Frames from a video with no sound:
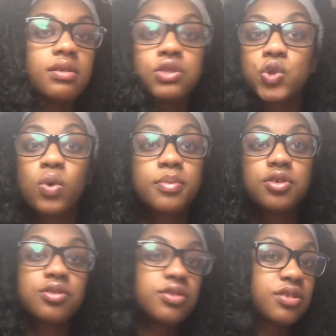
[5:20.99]

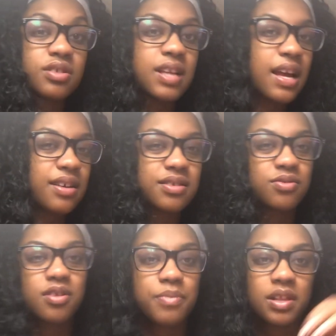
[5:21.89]
Swimmer's test
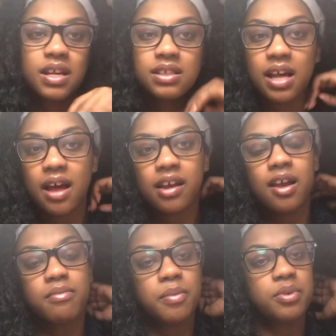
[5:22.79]
or something like that. I
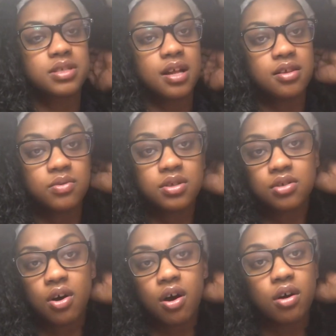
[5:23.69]
can't remember exactly what
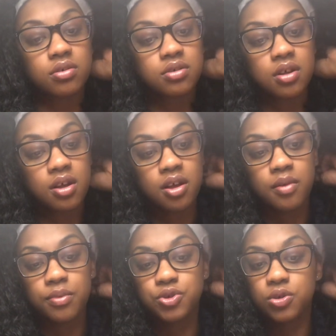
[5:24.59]
it's called.
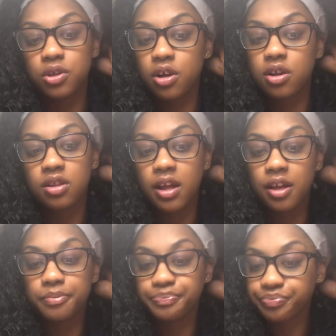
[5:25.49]
But you learn
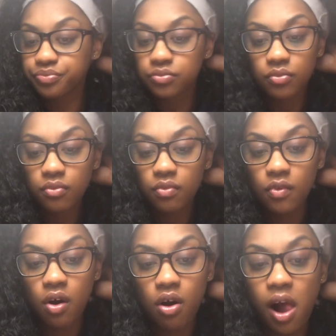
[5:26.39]
like
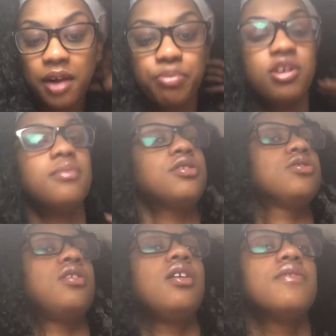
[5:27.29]
pretty
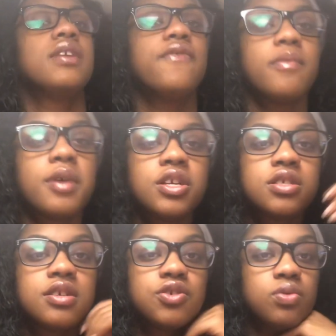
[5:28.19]
much all the
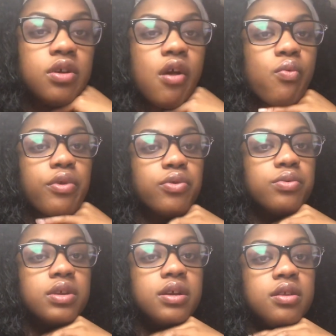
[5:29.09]
information that you learned when
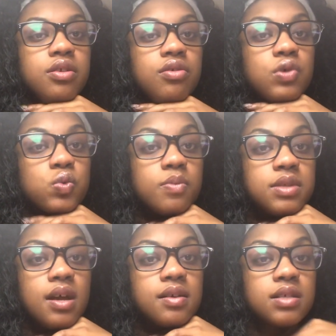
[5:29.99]
you did your swim
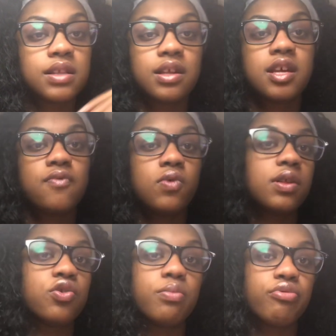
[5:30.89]
test. Like they give you
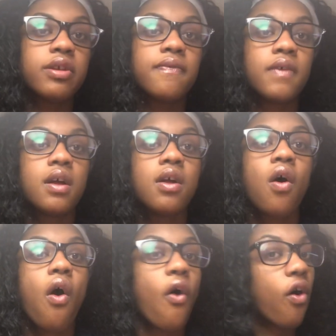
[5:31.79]
like a little brief.
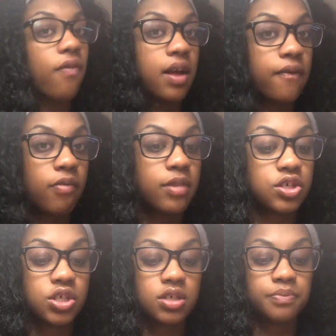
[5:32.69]
All of that
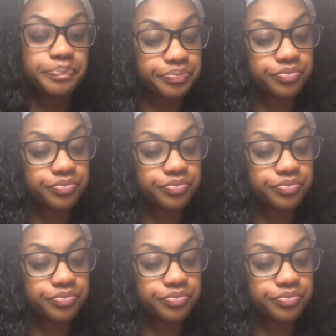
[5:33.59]
information